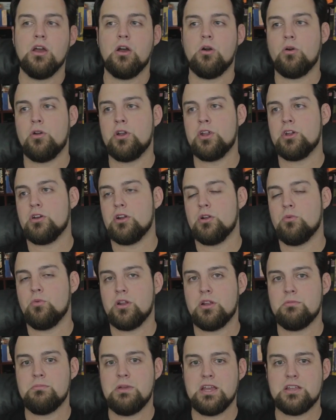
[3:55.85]
or you're going to
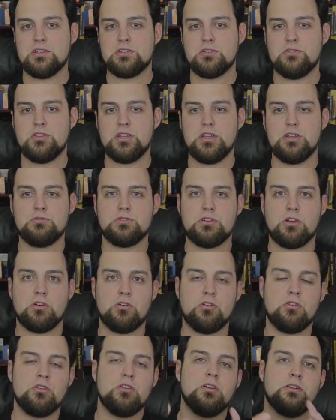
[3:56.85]
want to make sure that you
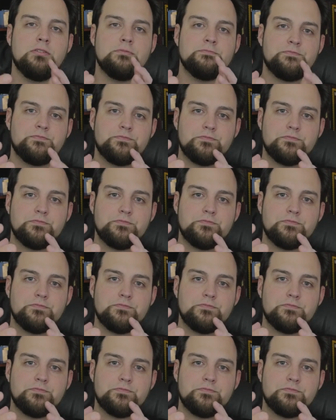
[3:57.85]
turn